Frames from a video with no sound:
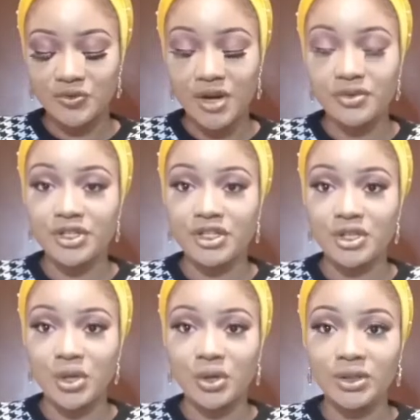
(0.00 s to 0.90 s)
very
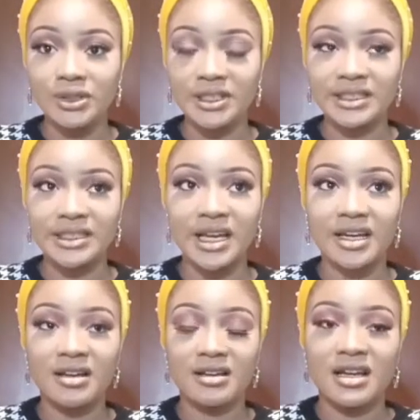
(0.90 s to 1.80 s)
young, like
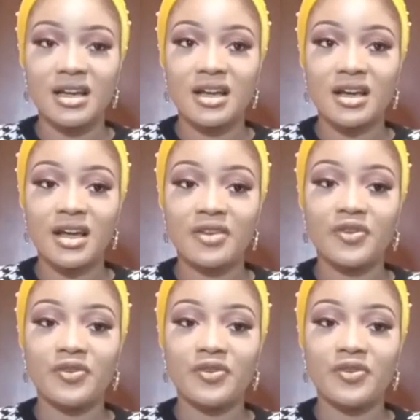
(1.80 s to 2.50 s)
I